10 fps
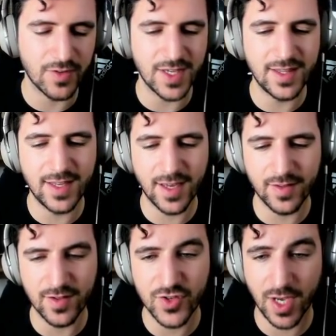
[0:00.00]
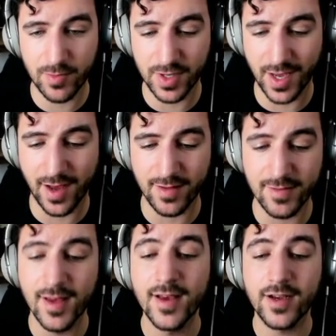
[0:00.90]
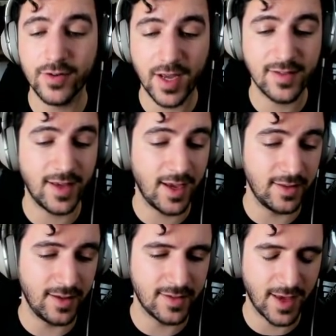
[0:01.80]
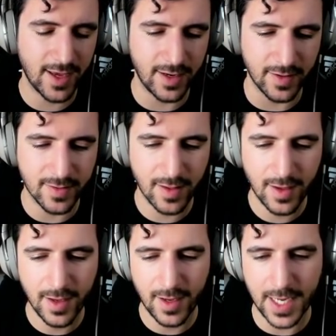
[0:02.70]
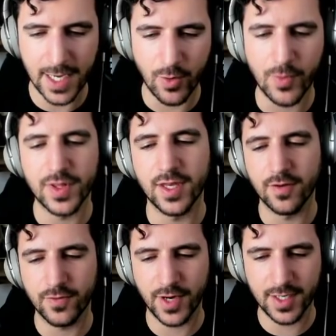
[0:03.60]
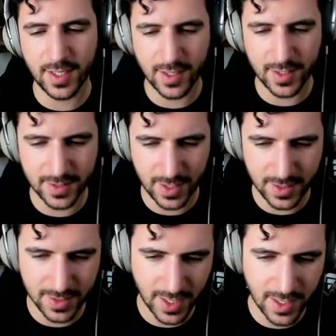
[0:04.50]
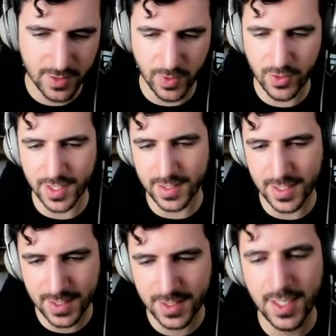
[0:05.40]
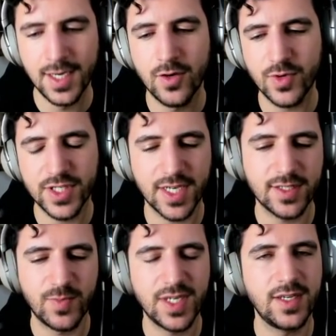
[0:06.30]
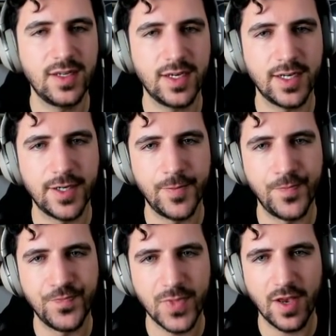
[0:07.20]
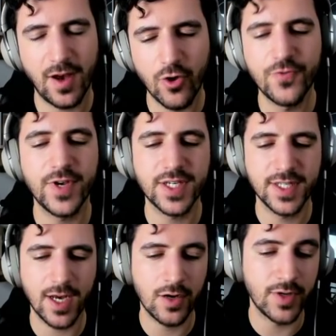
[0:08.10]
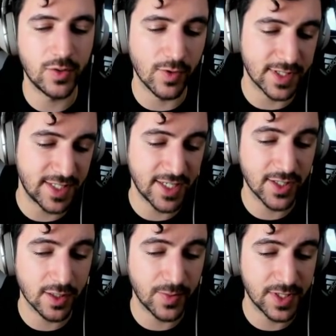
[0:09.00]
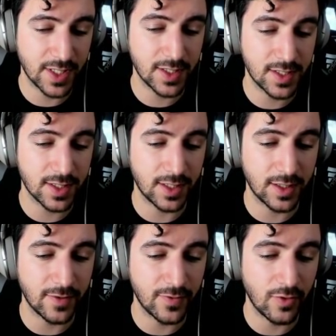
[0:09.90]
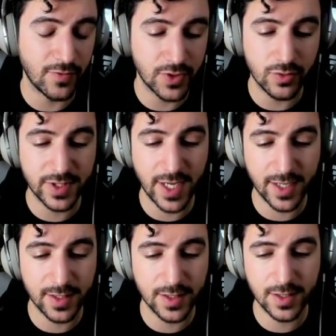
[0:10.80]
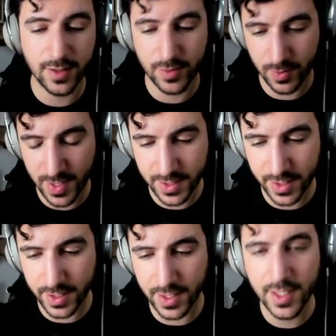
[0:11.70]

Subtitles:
in the end this champion has crazy AD scalings. When we think of crazy AD scalings, we look at this, which has been hotfixed now. It was 600% for over 2 seconds, so basically